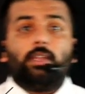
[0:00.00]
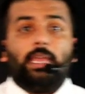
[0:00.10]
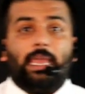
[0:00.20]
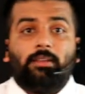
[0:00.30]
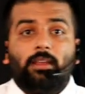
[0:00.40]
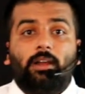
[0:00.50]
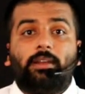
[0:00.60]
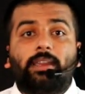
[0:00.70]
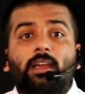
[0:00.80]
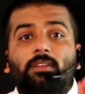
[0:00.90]
and
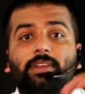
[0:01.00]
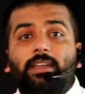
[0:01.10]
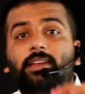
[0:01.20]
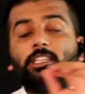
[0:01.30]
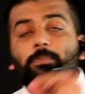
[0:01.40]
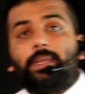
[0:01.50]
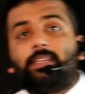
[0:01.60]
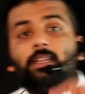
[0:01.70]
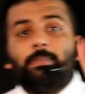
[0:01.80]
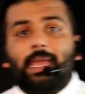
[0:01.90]
a real winner is
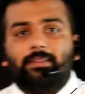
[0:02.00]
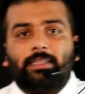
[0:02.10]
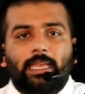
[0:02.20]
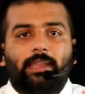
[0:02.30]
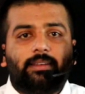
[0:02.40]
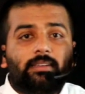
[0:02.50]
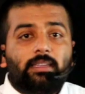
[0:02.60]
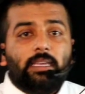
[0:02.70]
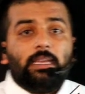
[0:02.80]
picked up at the end.